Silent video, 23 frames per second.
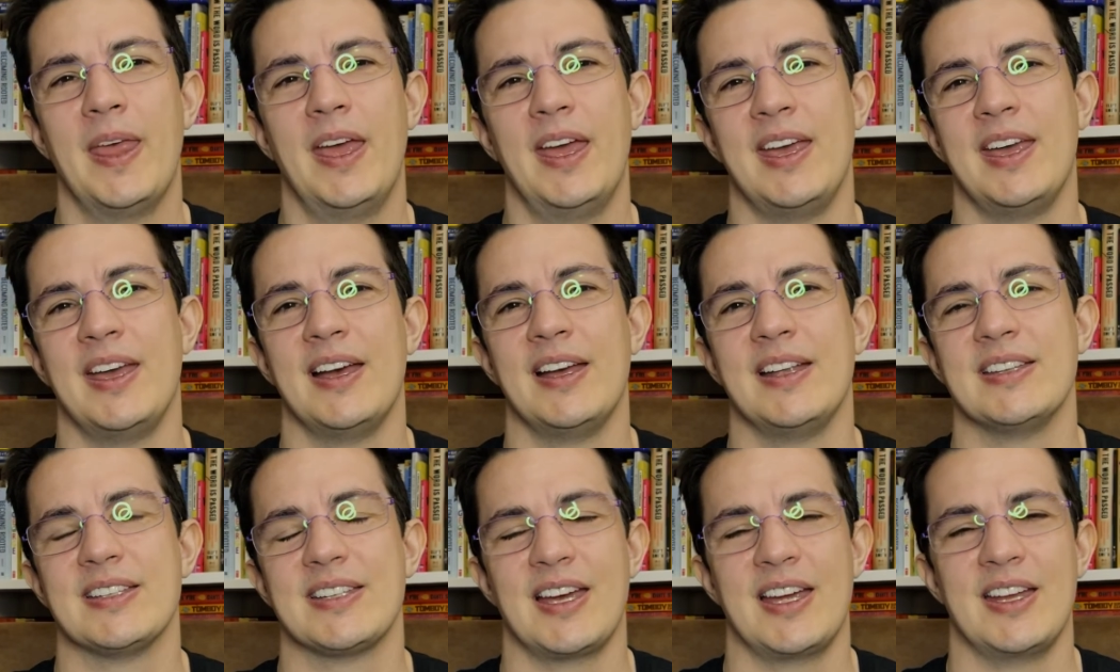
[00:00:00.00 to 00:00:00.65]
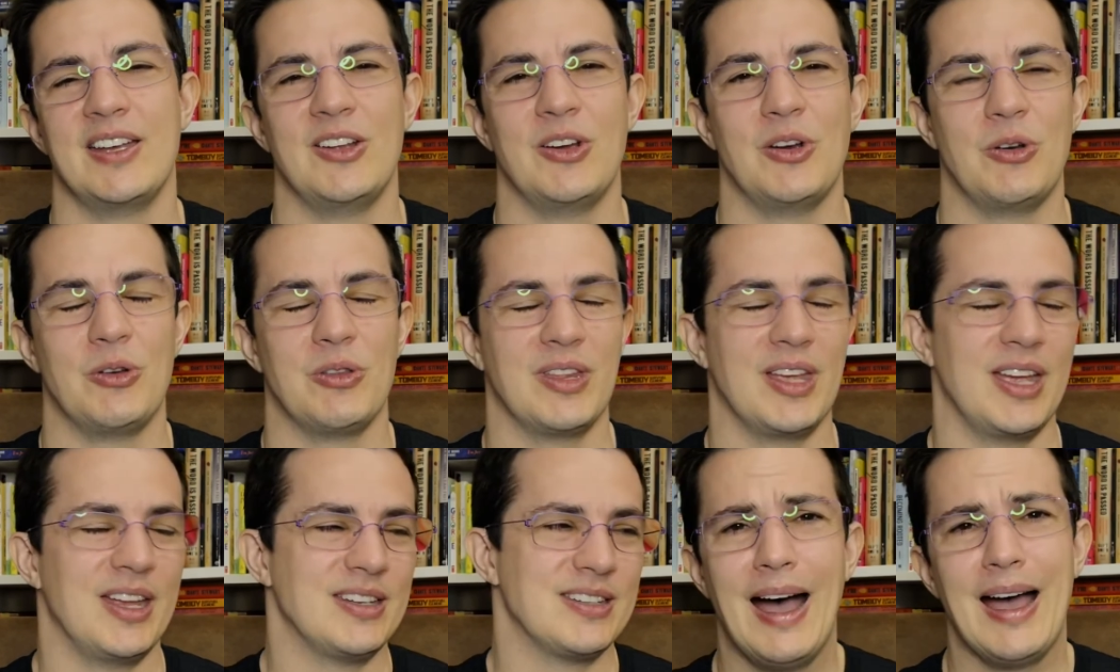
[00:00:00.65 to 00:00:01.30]
And I know
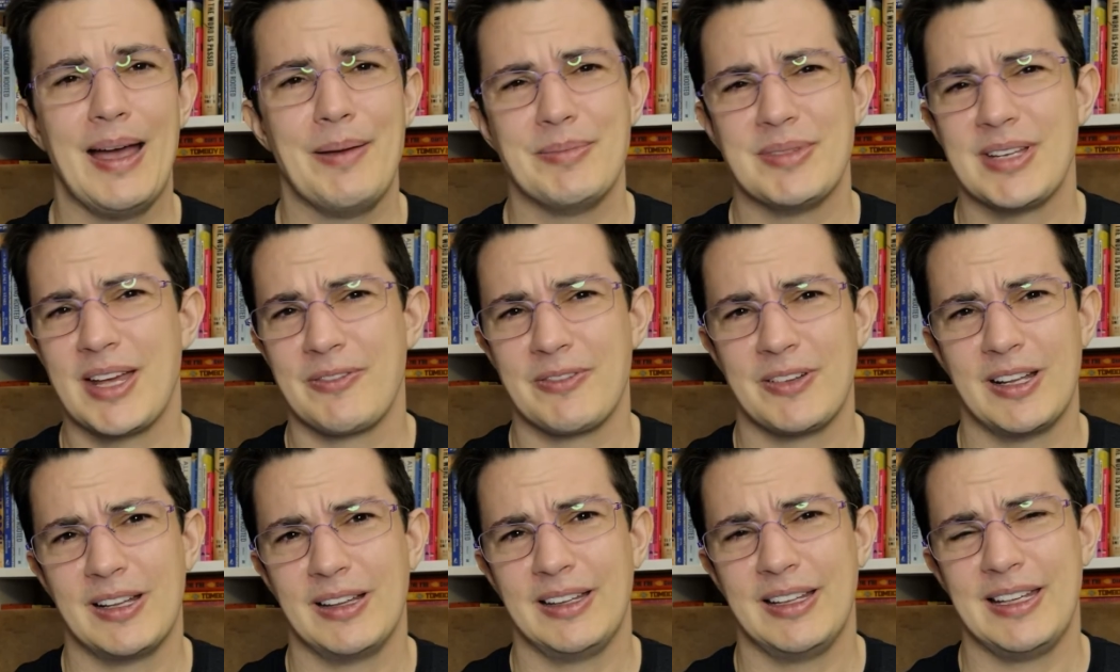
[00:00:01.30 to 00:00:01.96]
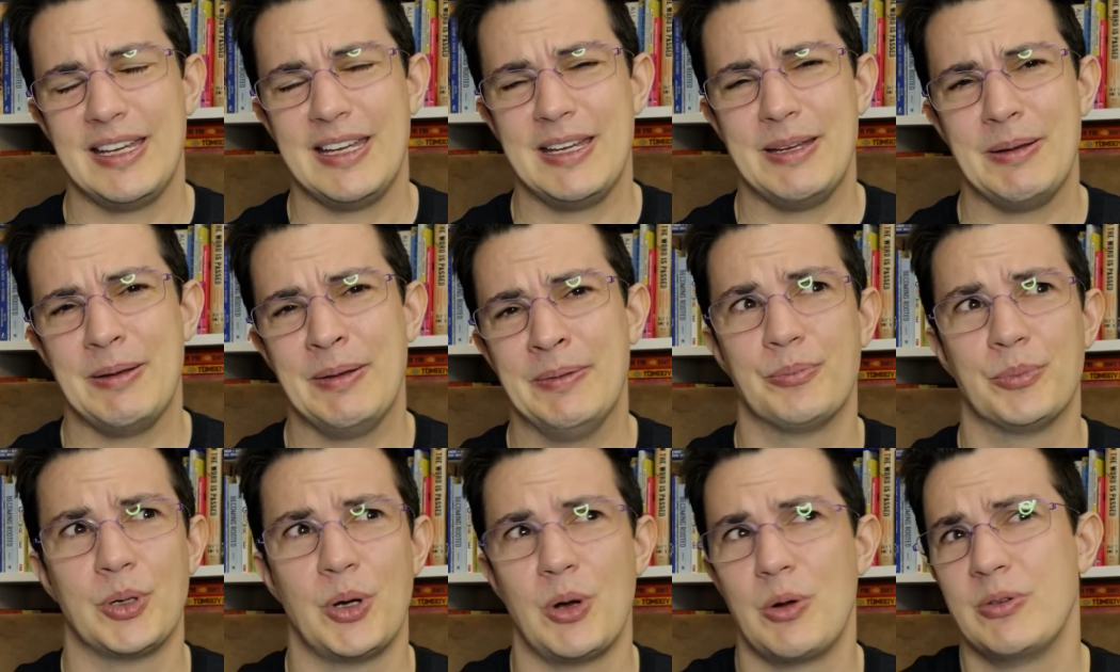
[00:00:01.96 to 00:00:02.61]
that I'm definitely
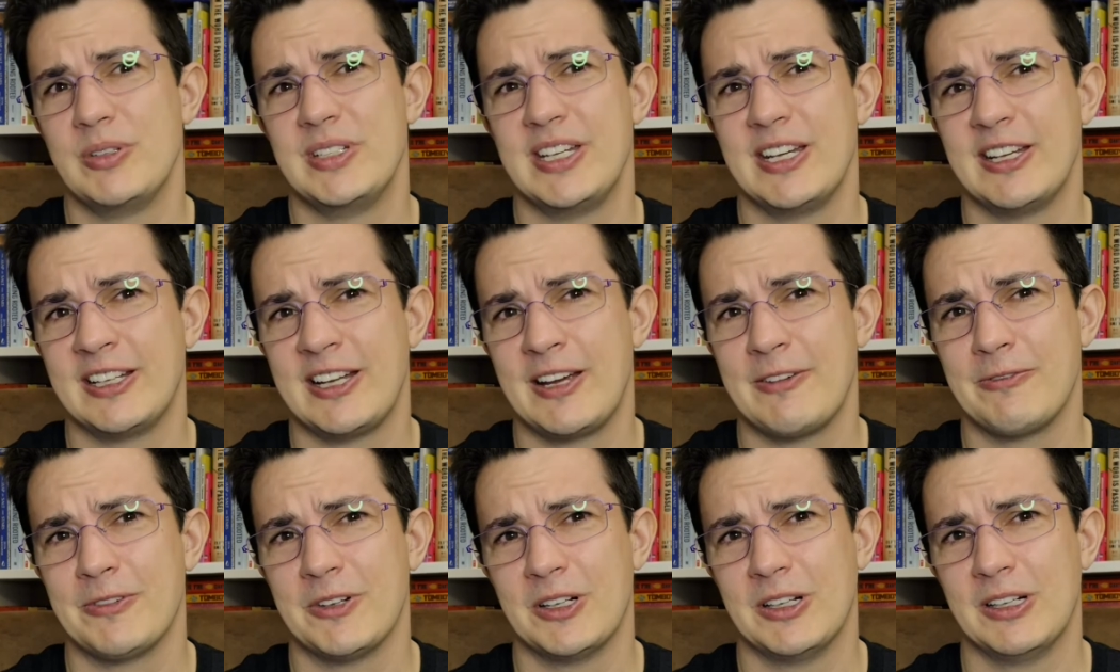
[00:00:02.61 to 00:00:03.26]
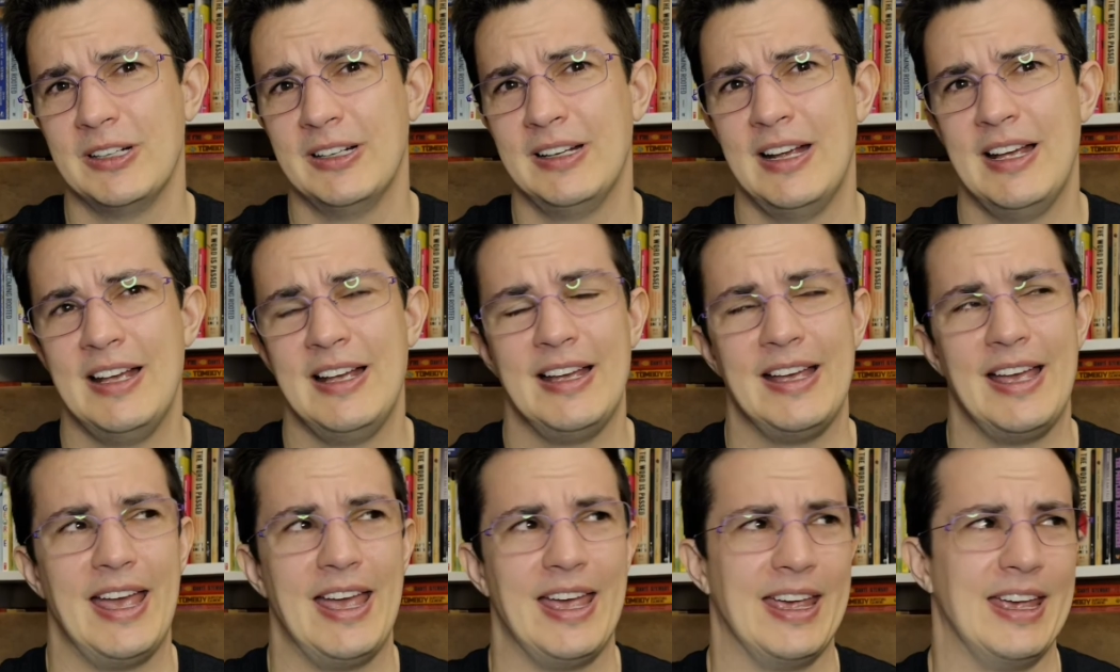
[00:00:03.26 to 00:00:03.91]
pro DNFer
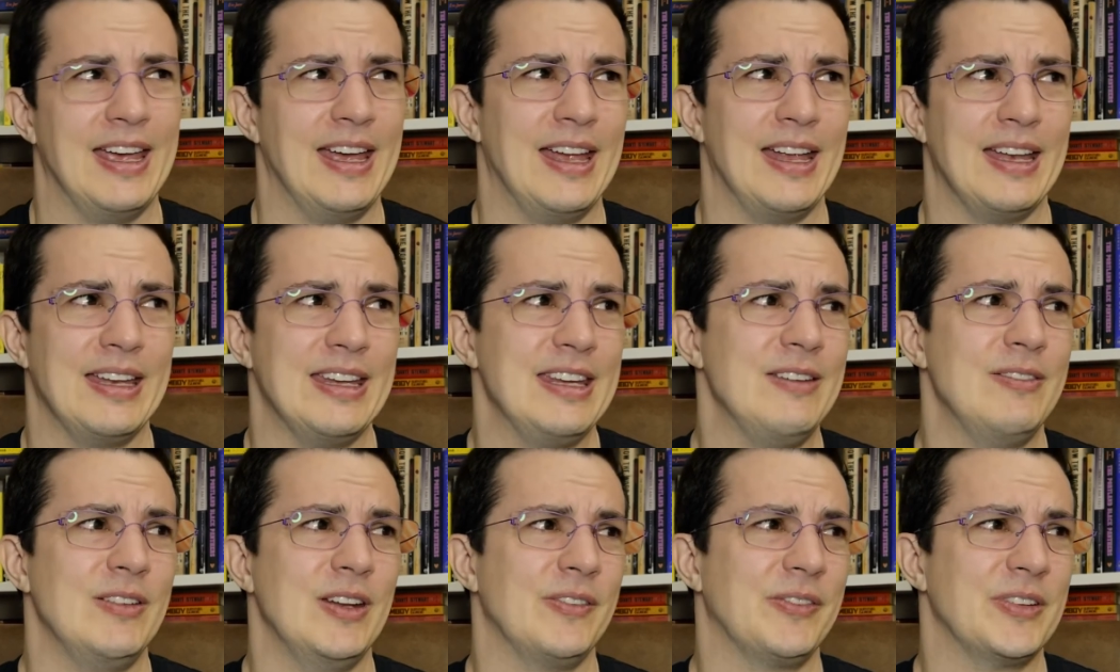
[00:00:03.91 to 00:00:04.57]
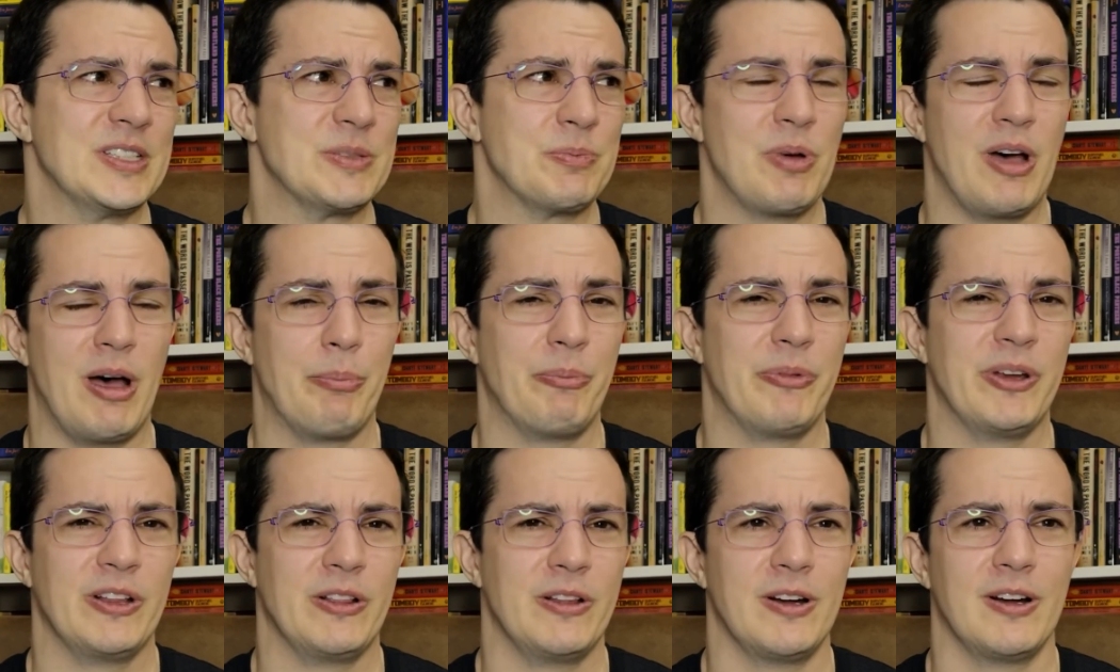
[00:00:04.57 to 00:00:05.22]
and even if it's
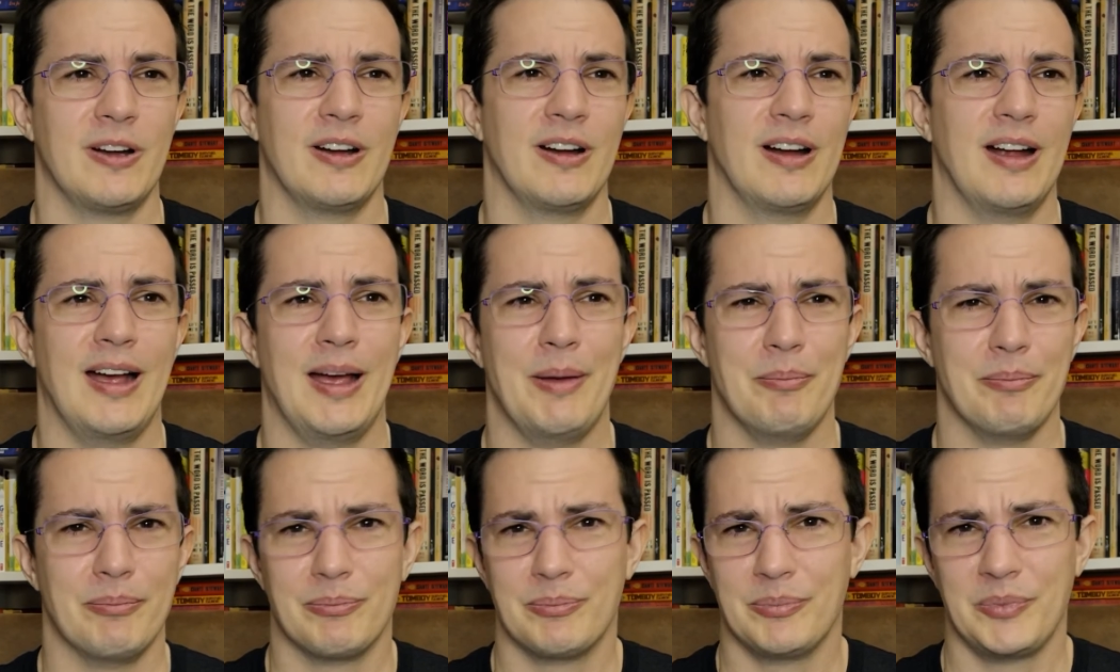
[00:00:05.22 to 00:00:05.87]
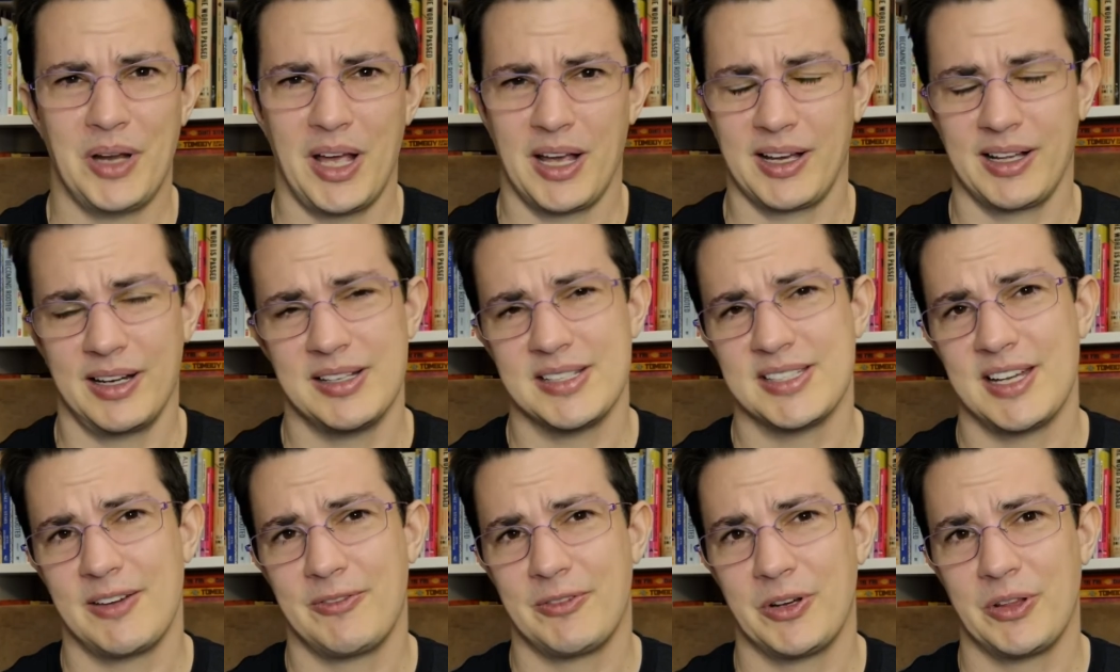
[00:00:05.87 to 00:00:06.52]
popular, I'm not going to
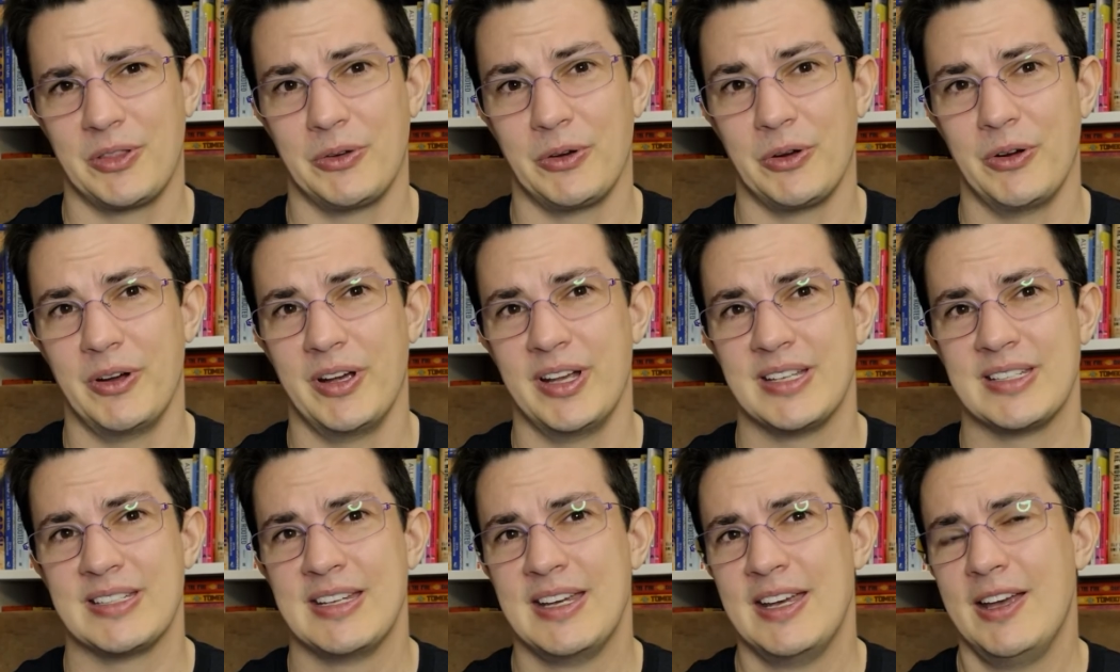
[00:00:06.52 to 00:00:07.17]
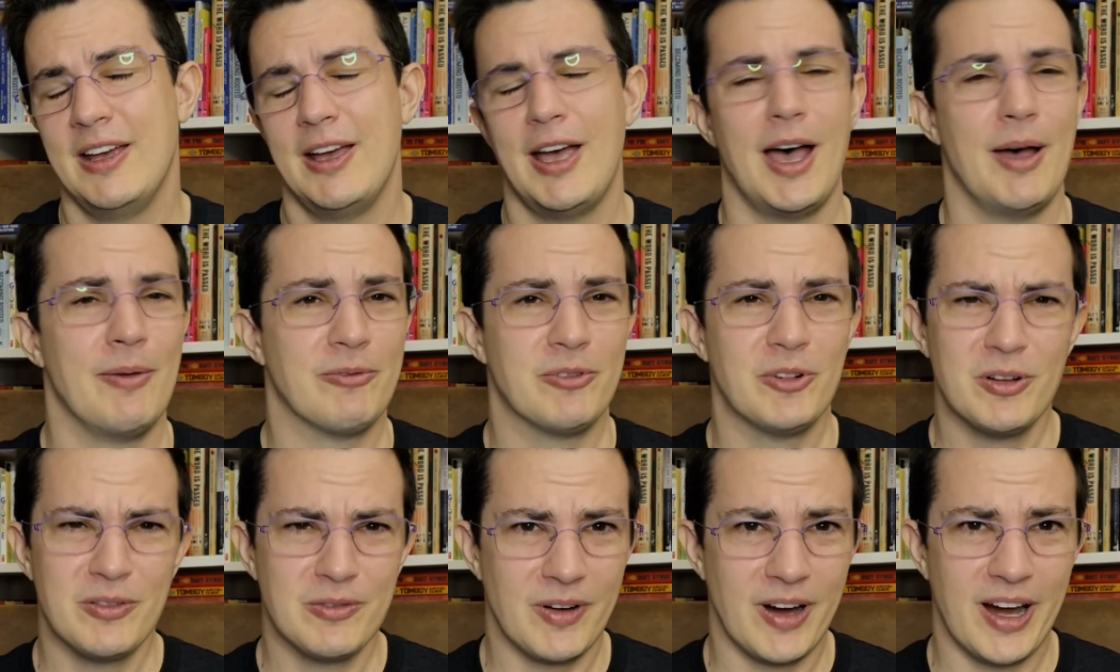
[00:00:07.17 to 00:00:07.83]
suffer through it um,
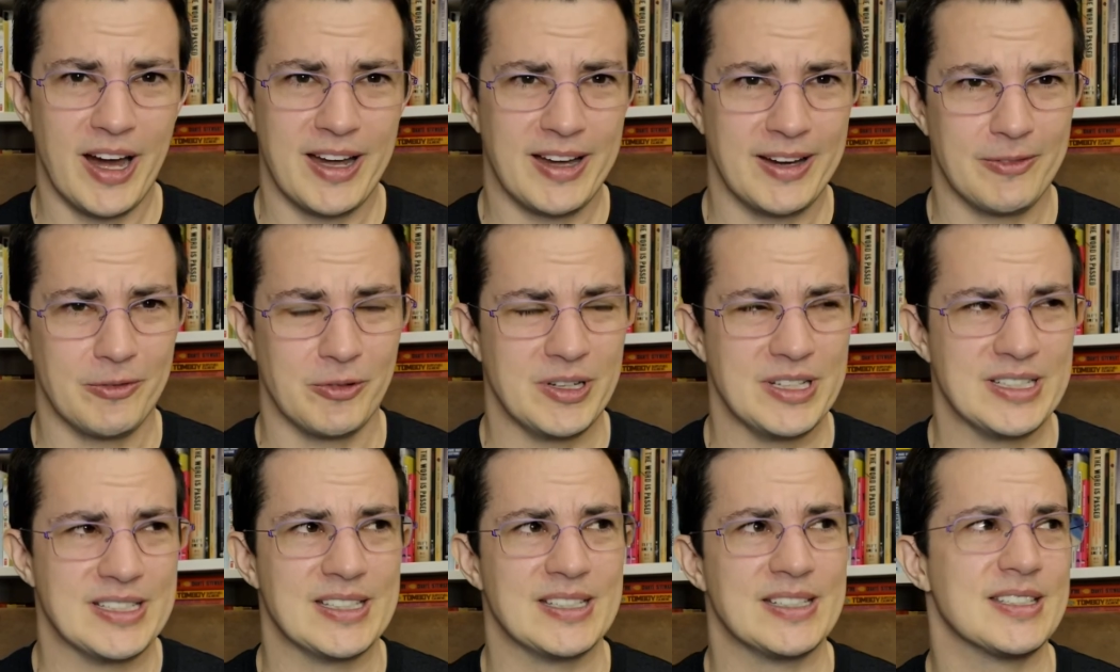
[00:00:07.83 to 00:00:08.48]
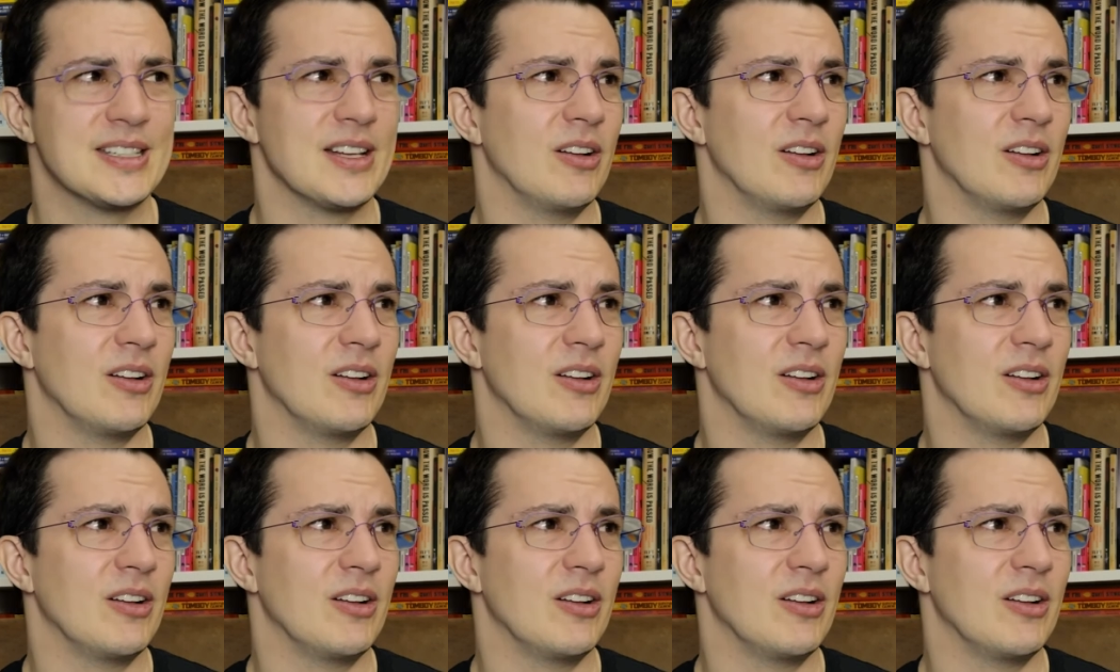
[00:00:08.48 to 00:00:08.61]
for a variety of reasons.